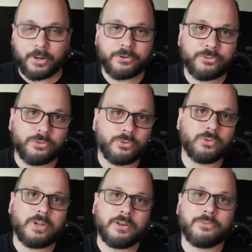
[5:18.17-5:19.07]

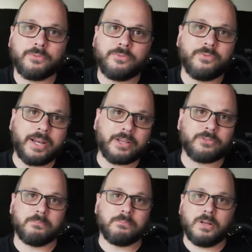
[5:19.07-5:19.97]
parcel kind of
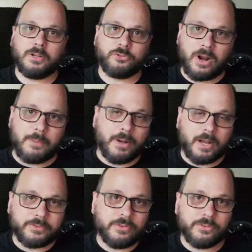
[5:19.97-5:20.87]
FedEx uh, drop
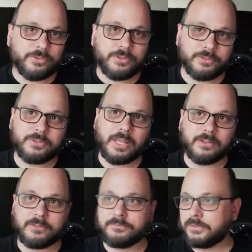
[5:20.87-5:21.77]
boxes
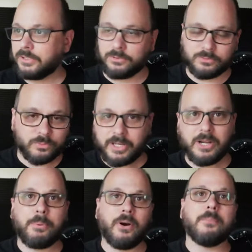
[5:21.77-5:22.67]
that, you know, in
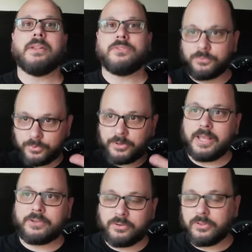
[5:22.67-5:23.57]
apartments were
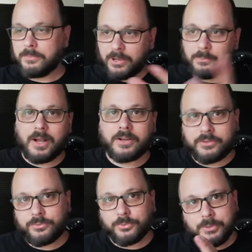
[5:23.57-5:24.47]
next to the
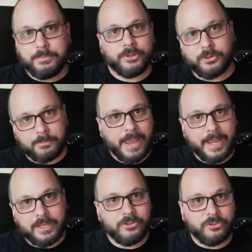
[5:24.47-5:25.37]
mailboxes where you put your
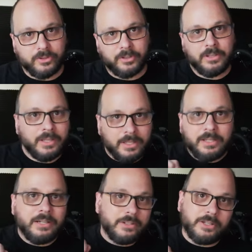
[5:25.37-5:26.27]
package, and the
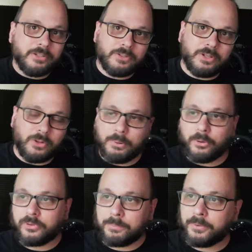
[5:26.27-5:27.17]
Uh, you know, a
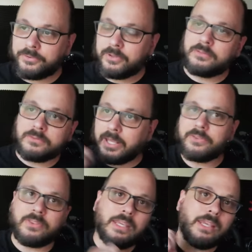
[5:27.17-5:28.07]
postal person
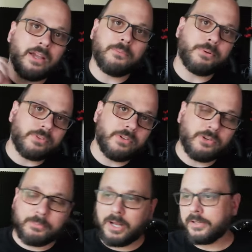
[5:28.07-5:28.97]
takes the key out, puts it in
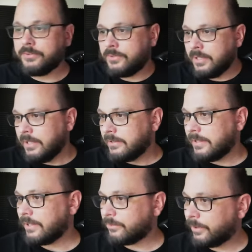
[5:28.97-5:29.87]
your box,
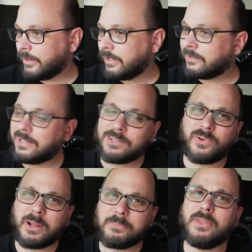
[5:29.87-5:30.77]
that sort of thing. That's
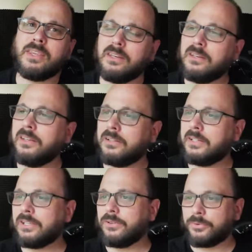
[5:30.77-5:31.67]
what I'm thinking.
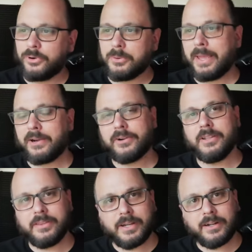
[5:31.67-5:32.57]
Like you throw your battery
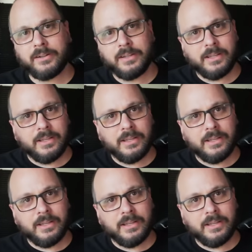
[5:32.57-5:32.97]
in there